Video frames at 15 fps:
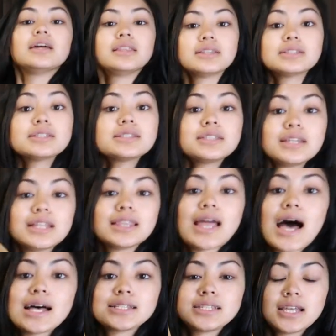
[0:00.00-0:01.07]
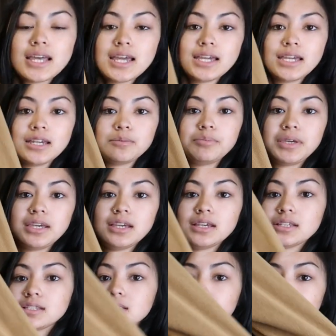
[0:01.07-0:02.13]
this is the last hanging
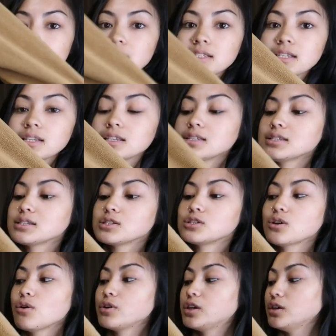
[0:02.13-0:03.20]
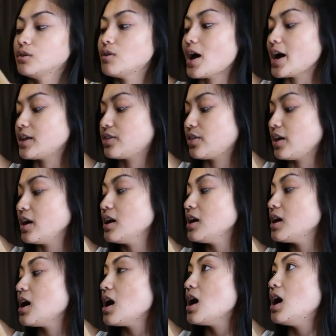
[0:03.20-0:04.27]
piece this is so cute i
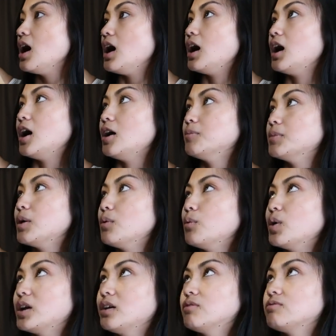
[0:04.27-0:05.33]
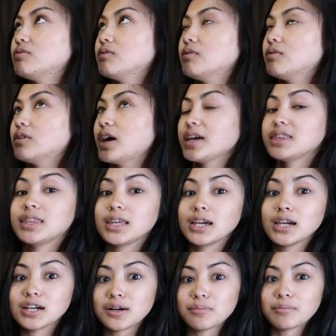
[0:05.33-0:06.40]
think um, one of I
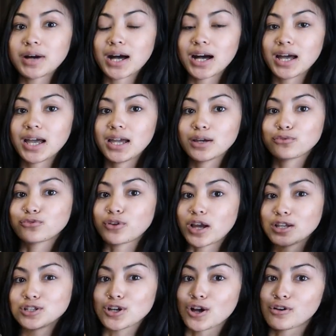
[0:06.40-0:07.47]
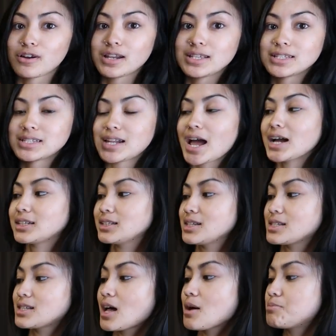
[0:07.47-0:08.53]
think my friend already snagged
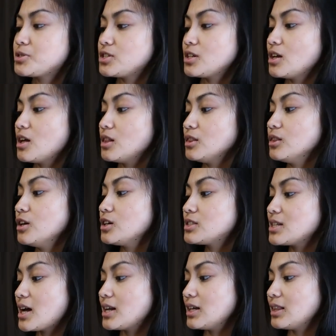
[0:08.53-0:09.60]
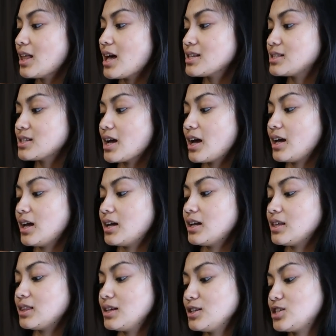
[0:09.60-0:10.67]
this up. She looked at it last night and
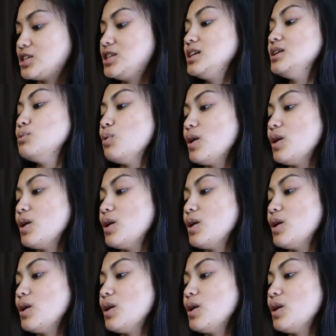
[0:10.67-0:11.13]
I think she